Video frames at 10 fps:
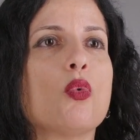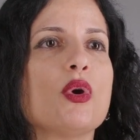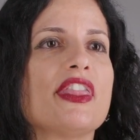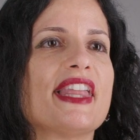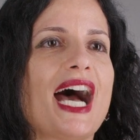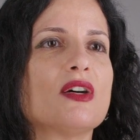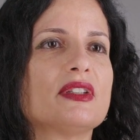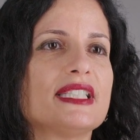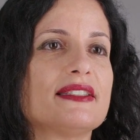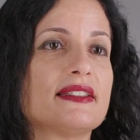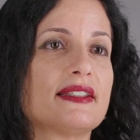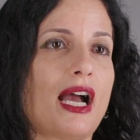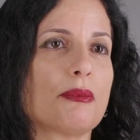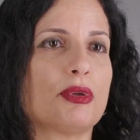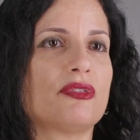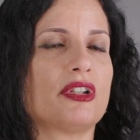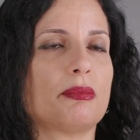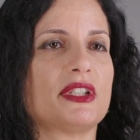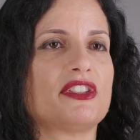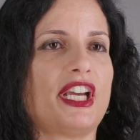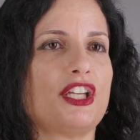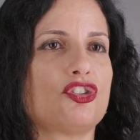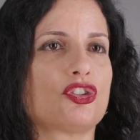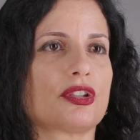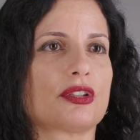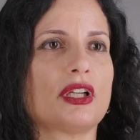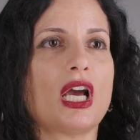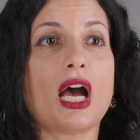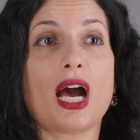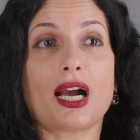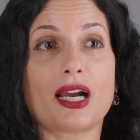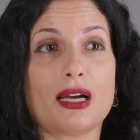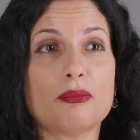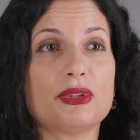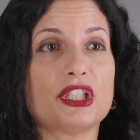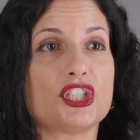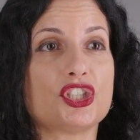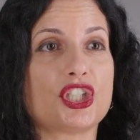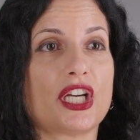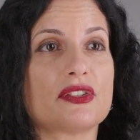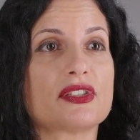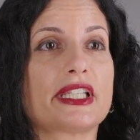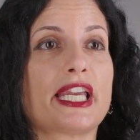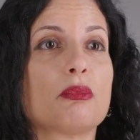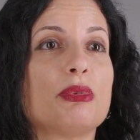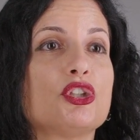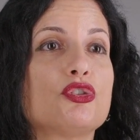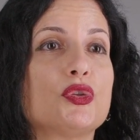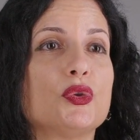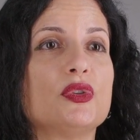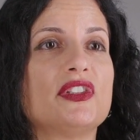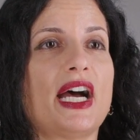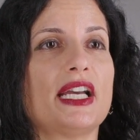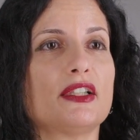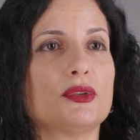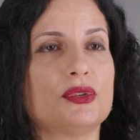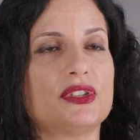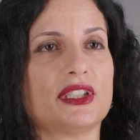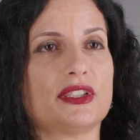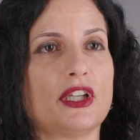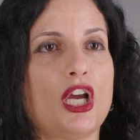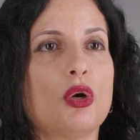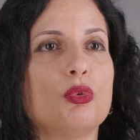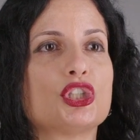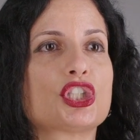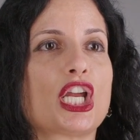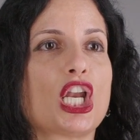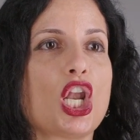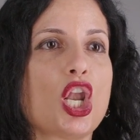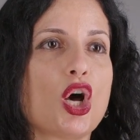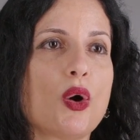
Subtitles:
Without this type of limitation, a company's shares can be too diluted, which can